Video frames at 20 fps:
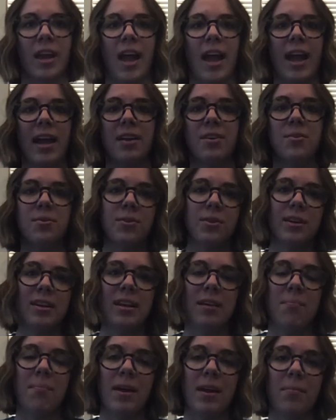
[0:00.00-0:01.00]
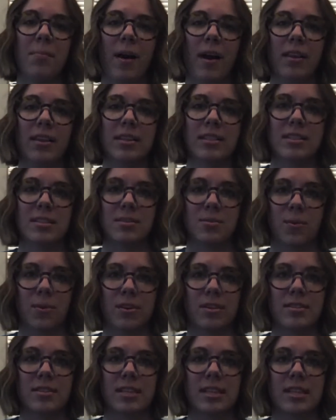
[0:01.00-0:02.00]
Endocrine and metabolic
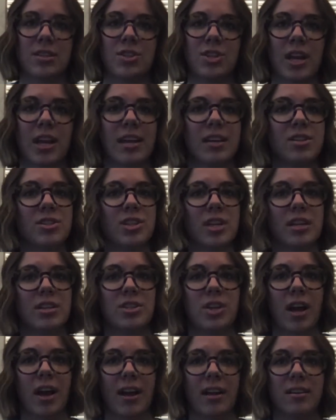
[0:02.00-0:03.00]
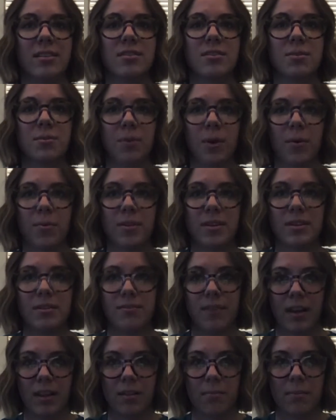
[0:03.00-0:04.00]
disorders can change a child's growth and
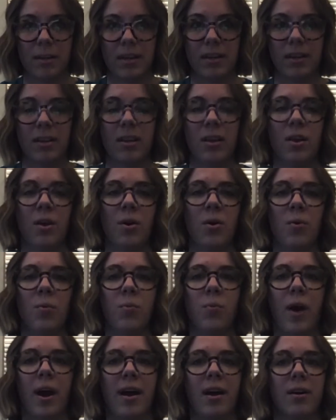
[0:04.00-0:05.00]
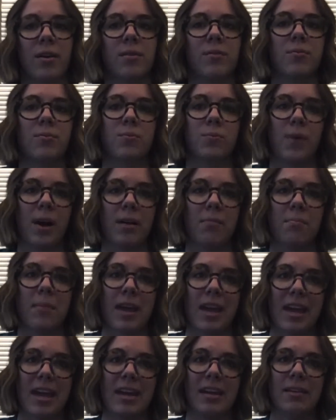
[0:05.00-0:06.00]
development, while
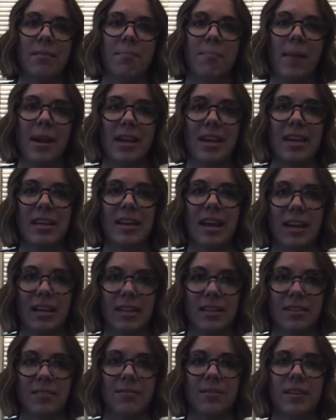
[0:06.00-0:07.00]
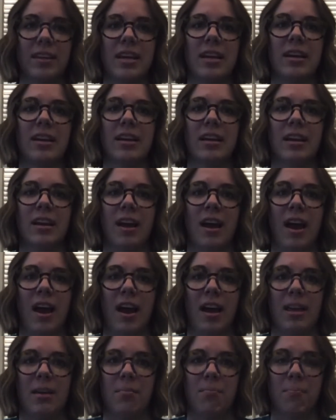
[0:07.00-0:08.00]
many negatively
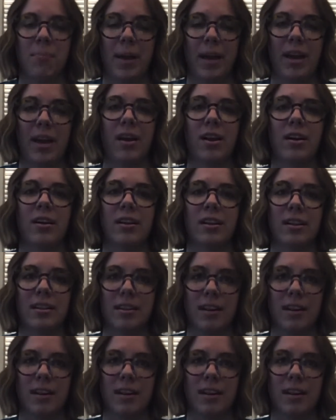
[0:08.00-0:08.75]
impair